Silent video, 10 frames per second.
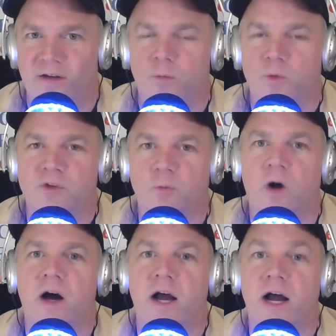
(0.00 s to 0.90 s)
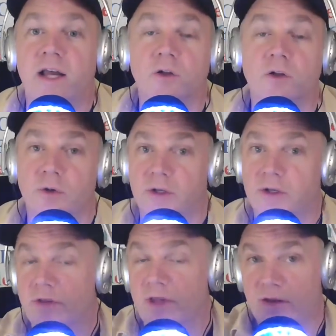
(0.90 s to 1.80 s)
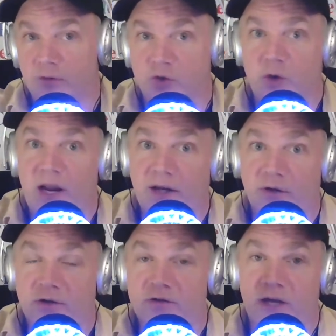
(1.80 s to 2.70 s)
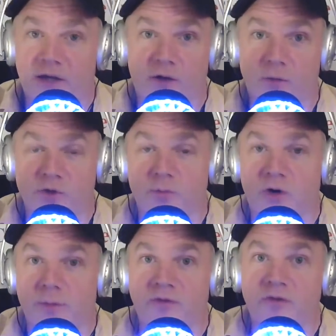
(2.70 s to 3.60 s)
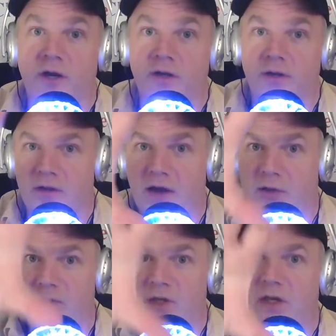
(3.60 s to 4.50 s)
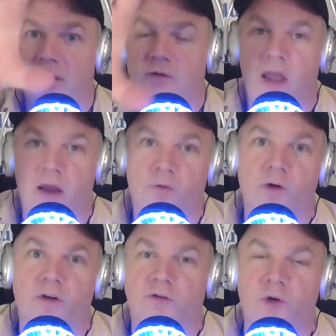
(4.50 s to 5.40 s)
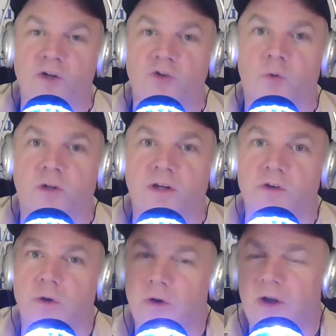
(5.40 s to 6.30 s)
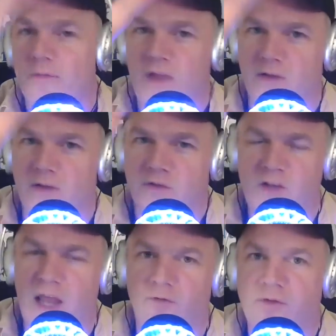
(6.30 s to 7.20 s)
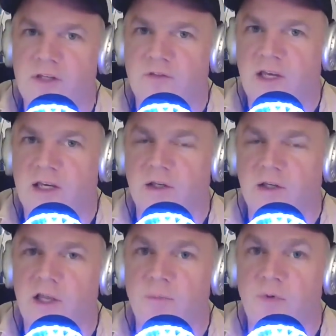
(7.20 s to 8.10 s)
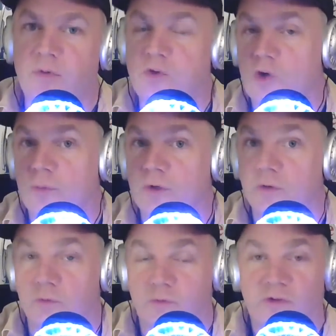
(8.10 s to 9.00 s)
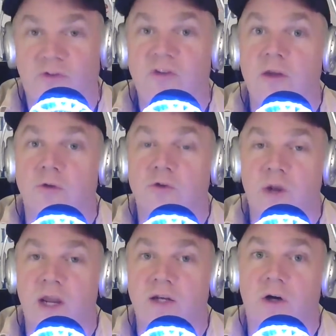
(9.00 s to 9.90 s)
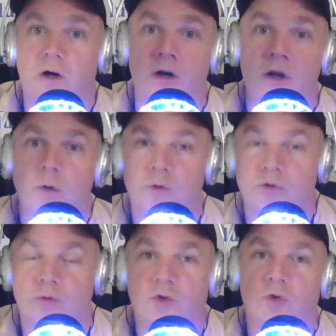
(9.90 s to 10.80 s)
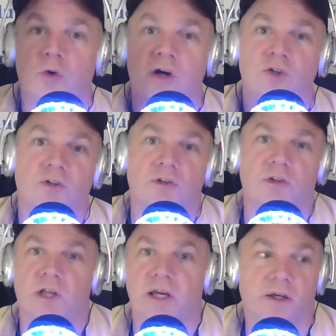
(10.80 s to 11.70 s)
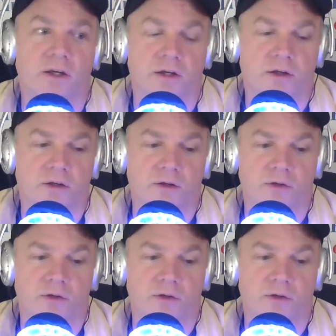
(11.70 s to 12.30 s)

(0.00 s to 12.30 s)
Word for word: which is why I included that train container, which you probably saw in now the mm-hmm. beginning of every Strange World I do, that 10, 15 second clip of the German steel train car, which was crushed like a